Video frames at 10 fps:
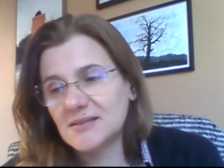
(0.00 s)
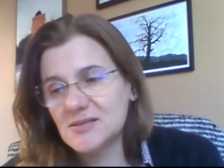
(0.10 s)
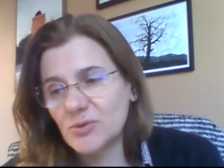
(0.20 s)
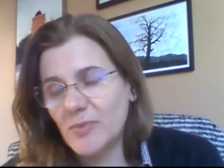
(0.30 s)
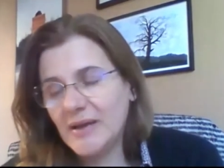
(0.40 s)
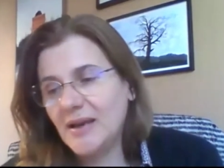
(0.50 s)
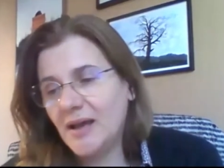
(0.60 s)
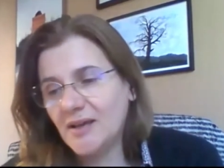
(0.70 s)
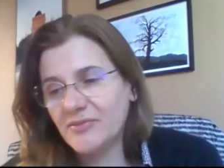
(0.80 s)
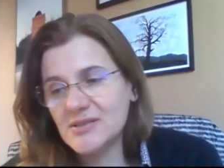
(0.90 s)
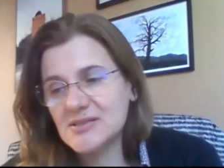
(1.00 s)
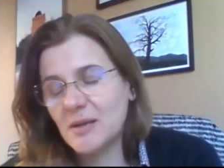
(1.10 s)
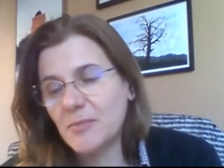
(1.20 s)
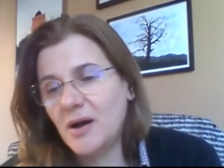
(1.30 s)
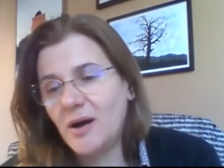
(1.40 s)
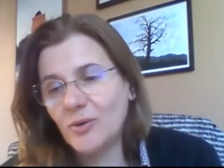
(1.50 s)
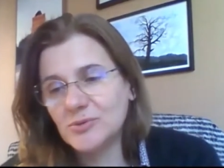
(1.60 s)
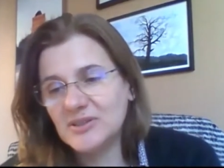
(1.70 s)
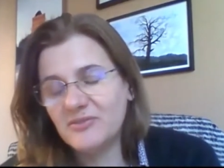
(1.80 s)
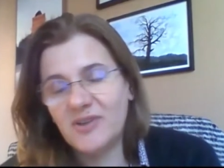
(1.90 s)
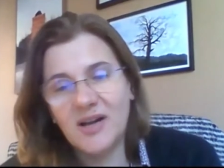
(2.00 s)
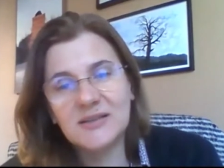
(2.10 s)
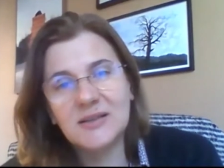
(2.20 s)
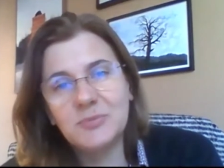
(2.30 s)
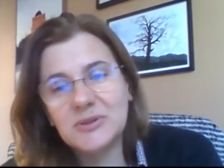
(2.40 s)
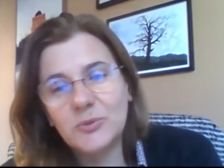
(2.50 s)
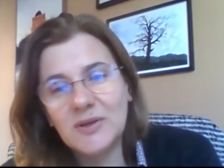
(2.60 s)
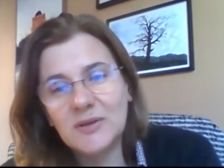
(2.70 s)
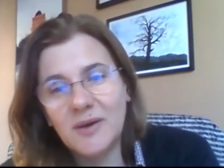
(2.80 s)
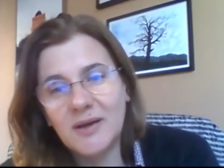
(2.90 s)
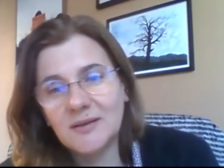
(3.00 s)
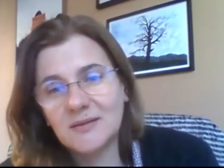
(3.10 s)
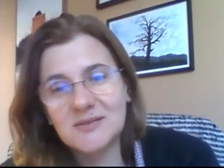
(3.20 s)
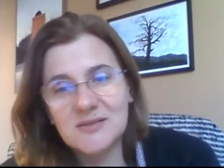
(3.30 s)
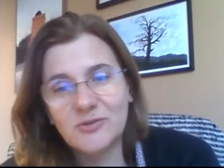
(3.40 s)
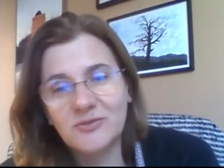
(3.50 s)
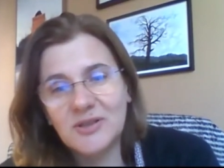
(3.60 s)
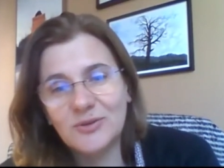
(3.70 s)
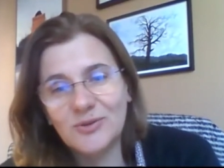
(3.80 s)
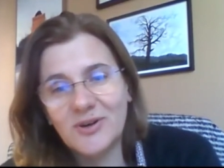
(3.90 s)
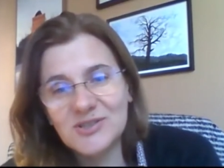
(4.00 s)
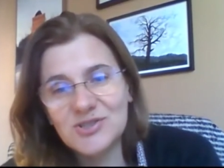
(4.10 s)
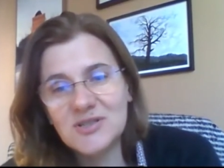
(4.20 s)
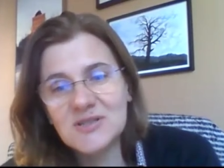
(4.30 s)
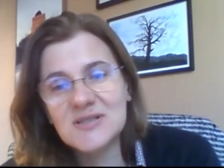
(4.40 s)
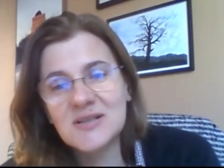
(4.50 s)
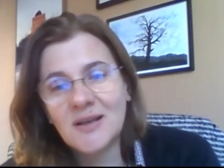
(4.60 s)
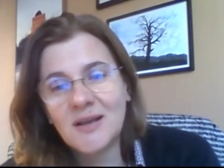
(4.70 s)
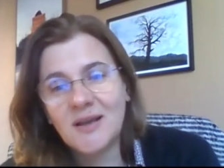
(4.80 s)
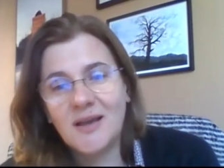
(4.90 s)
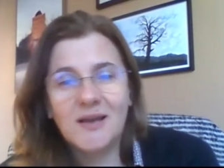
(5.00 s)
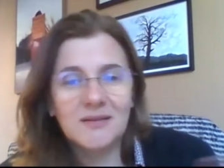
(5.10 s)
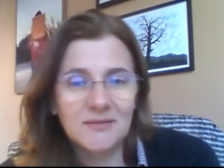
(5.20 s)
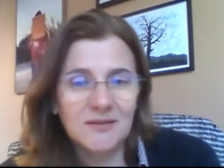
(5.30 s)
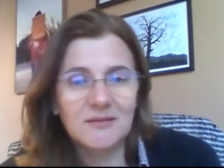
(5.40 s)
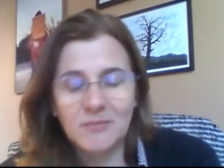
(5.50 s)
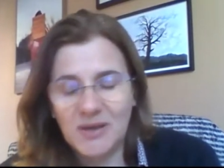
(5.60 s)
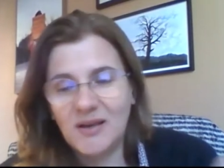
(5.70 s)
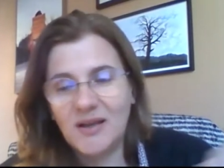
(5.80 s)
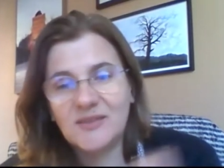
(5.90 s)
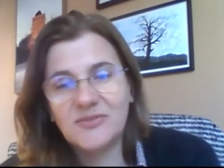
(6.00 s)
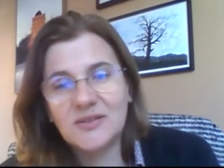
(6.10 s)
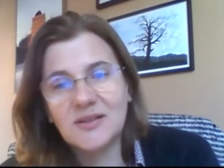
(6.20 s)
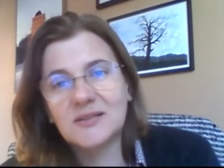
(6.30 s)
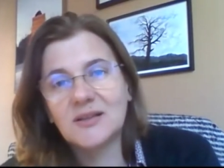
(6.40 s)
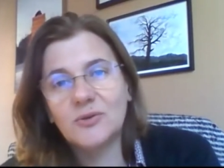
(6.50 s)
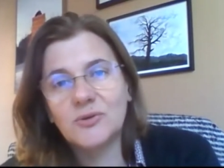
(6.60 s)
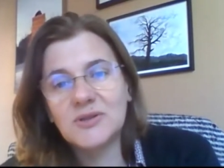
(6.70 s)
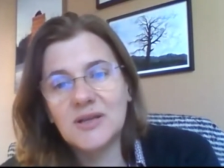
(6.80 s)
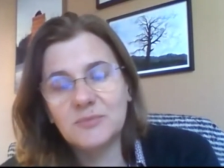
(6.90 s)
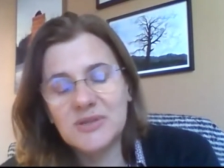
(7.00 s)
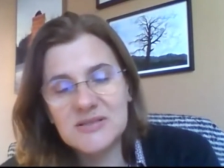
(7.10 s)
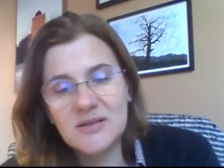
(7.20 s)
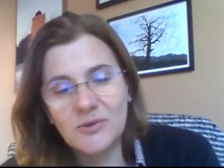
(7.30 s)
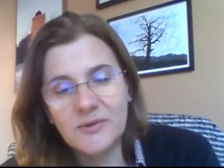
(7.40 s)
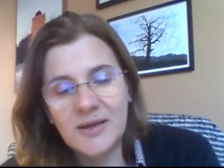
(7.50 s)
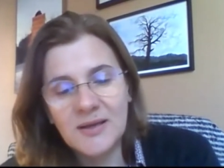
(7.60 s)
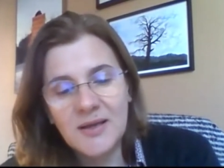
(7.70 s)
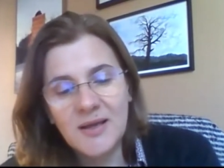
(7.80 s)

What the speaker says: So my life is somehow divided between my Slovene origins and my life in Catalonia, in Barcelona.